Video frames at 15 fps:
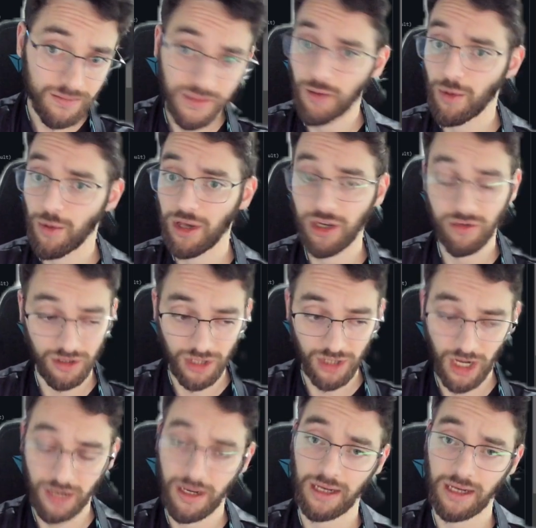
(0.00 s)
That way you can run
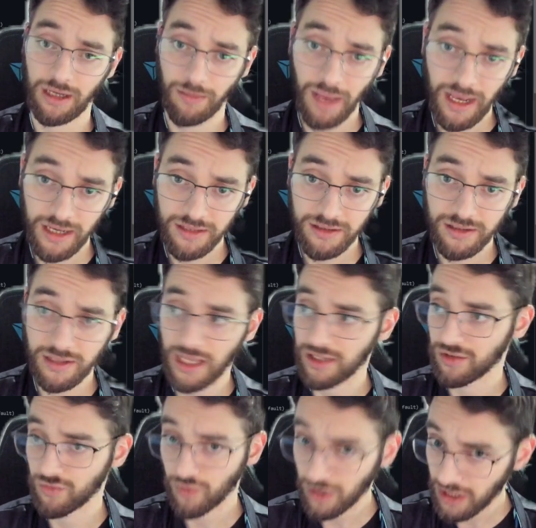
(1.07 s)
.NET commands.
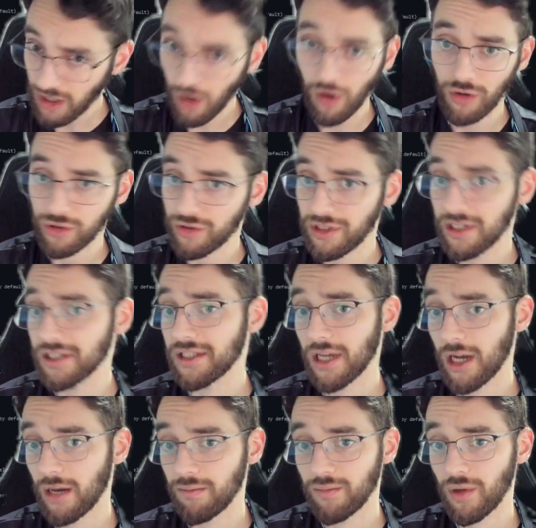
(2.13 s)
That's really all you need to set
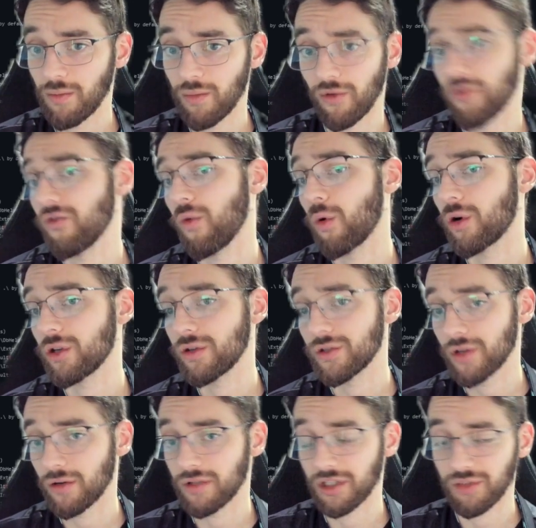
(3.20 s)
up before you
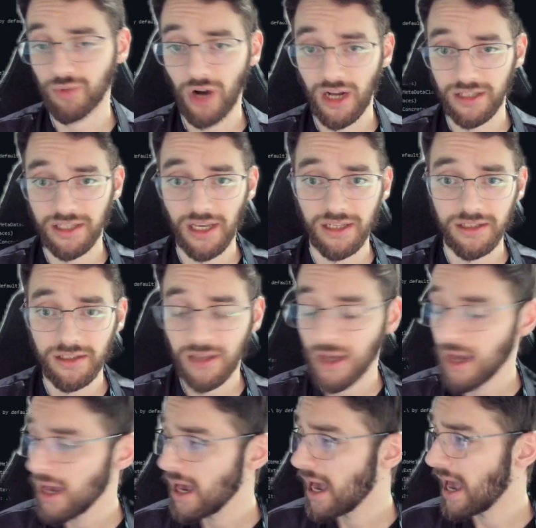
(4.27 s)
start this process.
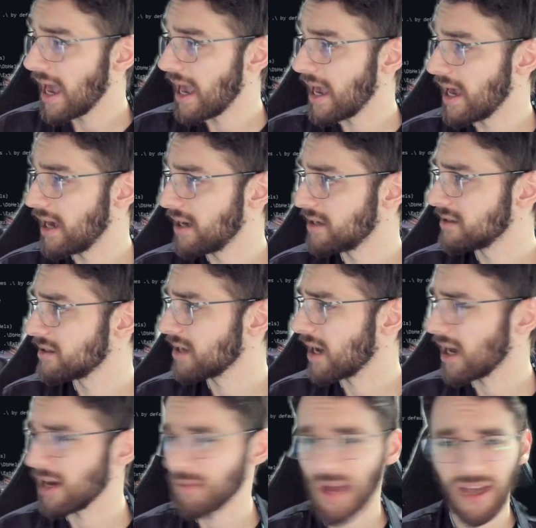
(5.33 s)
And
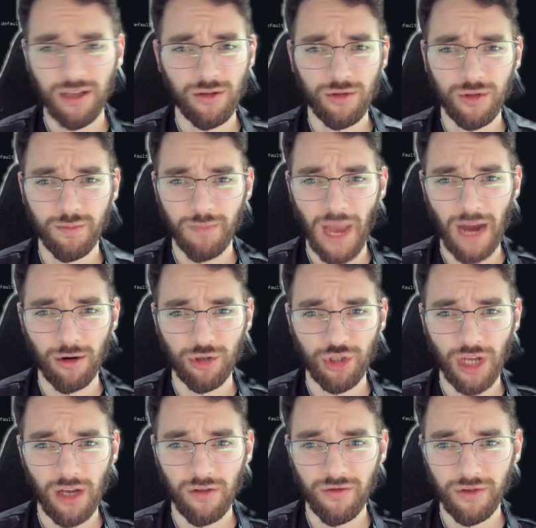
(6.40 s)
I use
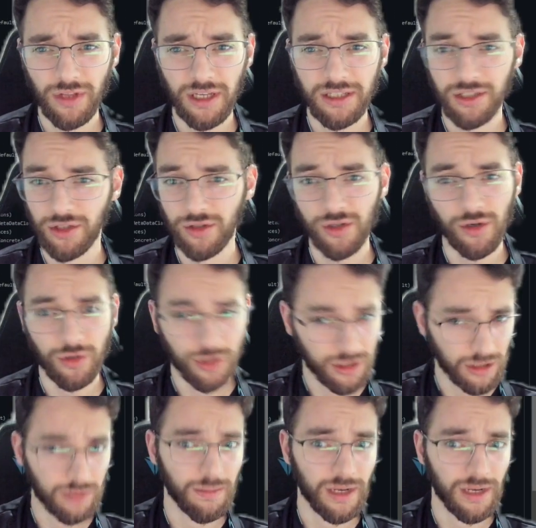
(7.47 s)
PowerShell for this, so you're going to
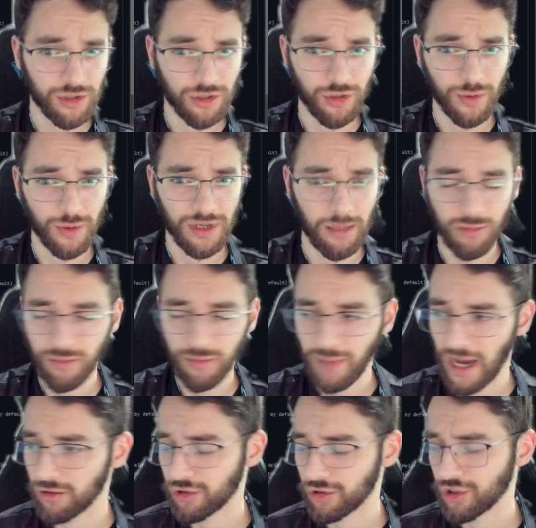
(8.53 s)
need to make sure you enable
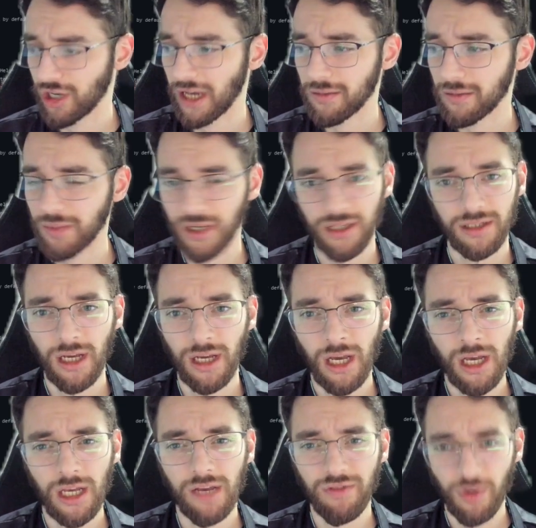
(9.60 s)
PowerShell. But
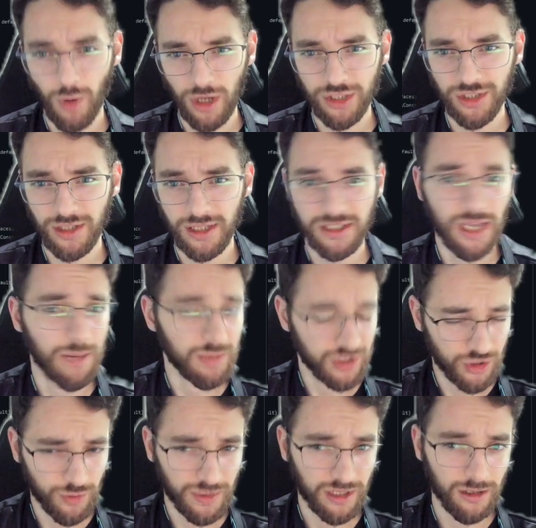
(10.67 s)
if you're watching this, I'm
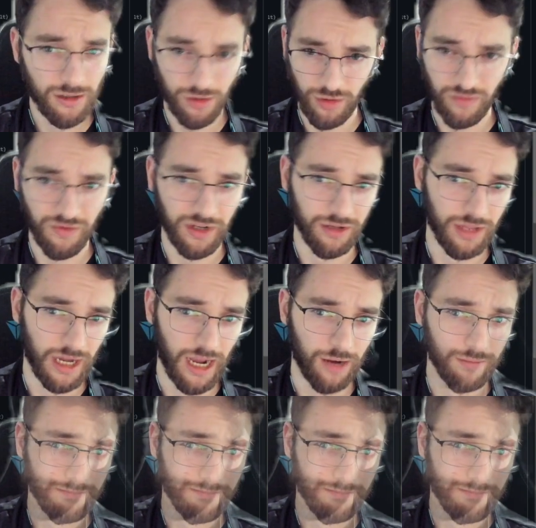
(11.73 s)
assuming you can figure that out.